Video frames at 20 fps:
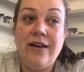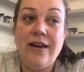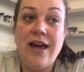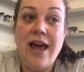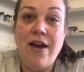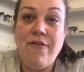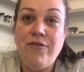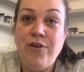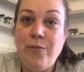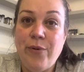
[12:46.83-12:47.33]

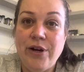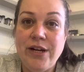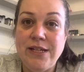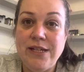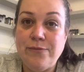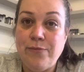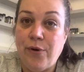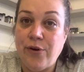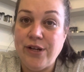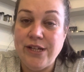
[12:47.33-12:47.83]

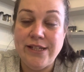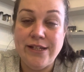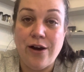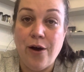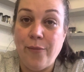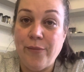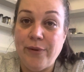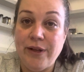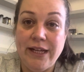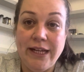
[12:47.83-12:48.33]
everybody's bodies are
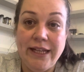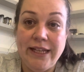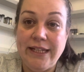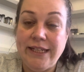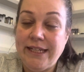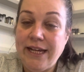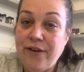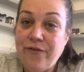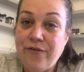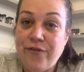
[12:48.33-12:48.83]
completely
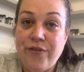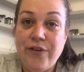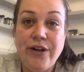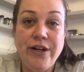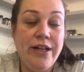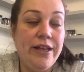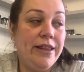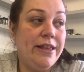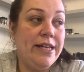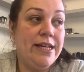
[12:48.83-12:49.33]
different
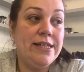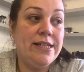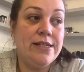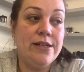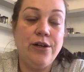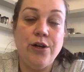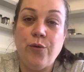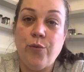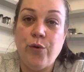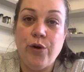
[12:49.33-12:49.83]
and things are
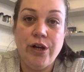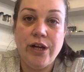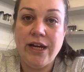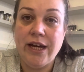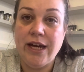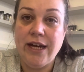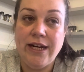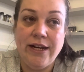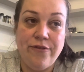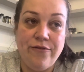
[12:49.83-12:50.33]
going to
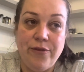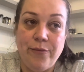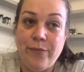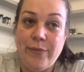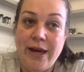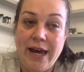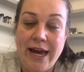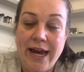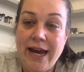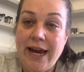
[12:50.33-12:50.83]
work at a different
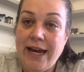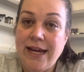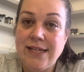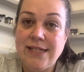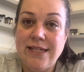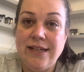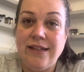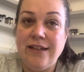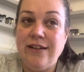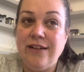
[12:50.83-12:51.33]

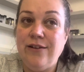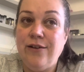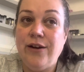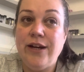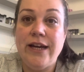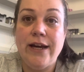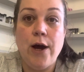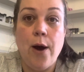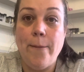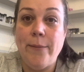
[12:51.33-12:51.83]
pace and you're not
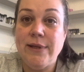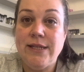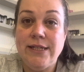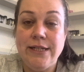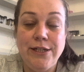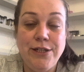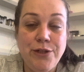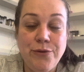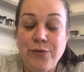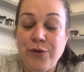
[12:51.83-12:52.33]
in
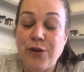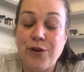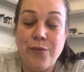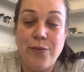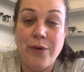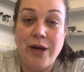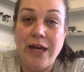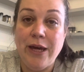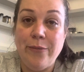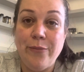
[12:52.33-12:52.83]
competition with other
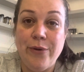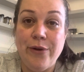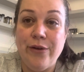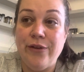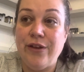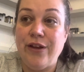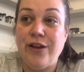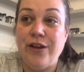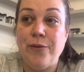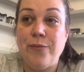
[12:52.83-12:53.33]
people.
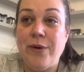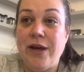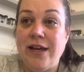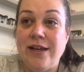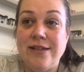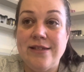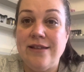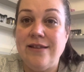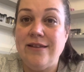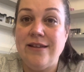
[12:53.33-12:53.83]
The only
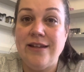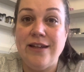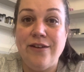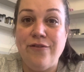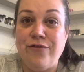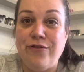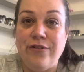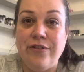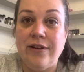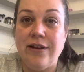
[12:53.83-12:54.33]
person that
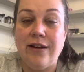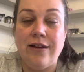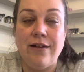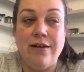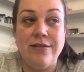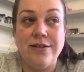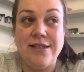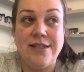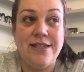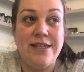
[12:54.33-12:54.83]
you've really
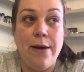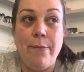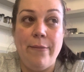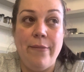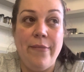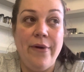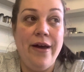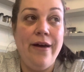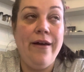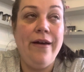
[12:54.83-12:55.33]
got to set
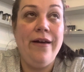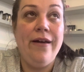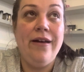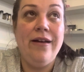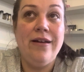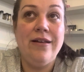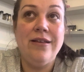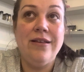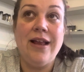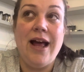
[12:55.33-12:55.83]

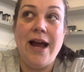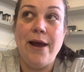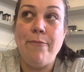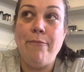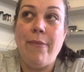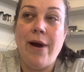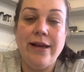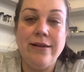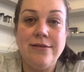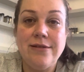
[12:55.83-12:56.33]
like
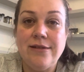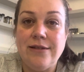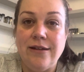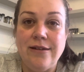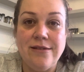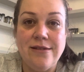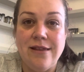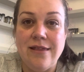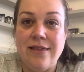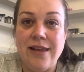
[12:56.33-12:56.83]

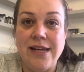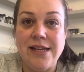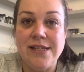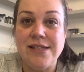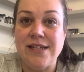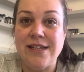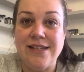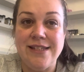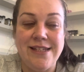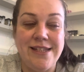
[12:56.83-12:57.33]
milestones and
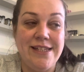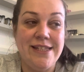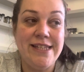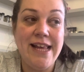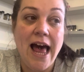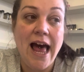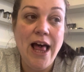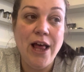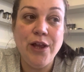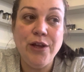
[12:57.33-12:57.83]
things is
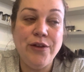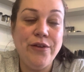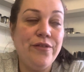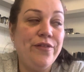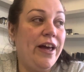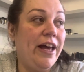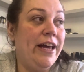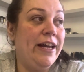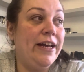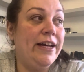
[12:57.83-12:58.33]
yourself.
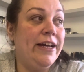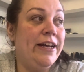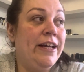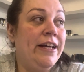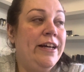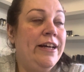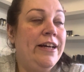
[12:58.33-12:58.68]
And